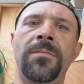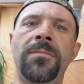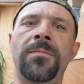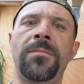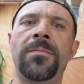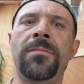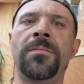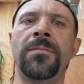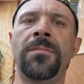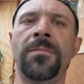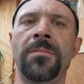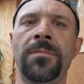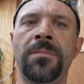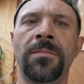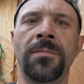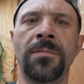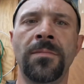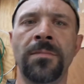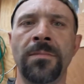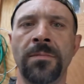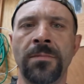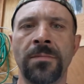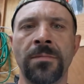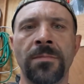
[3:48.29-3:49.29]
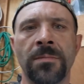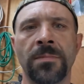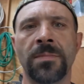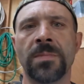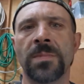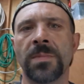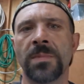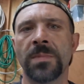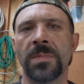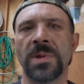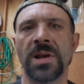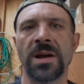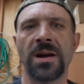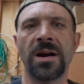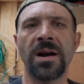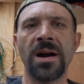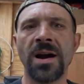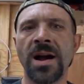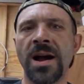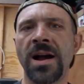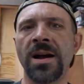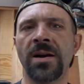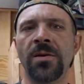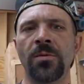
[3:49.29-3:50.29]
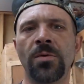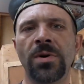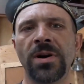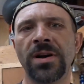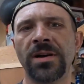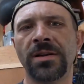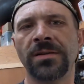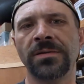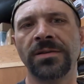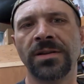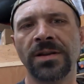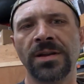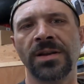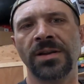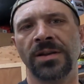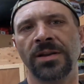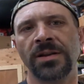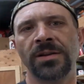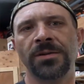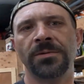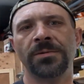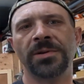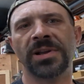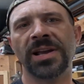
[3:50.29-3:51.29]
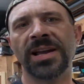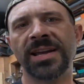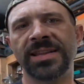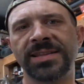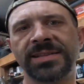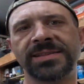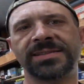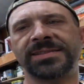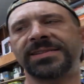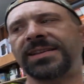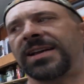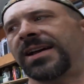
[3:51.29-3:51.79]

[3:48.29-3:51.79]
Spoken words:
All right, well, we got this